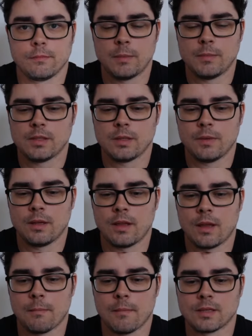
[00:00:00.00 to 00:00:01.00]
Maybe it's something
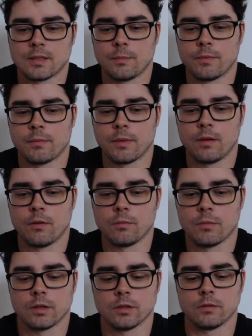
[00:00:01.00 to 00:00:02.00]
like messed up with my
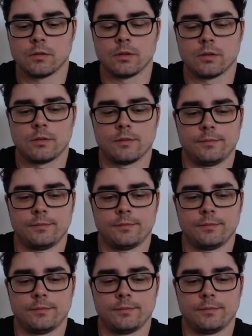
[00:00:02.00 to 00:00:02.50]
node modules.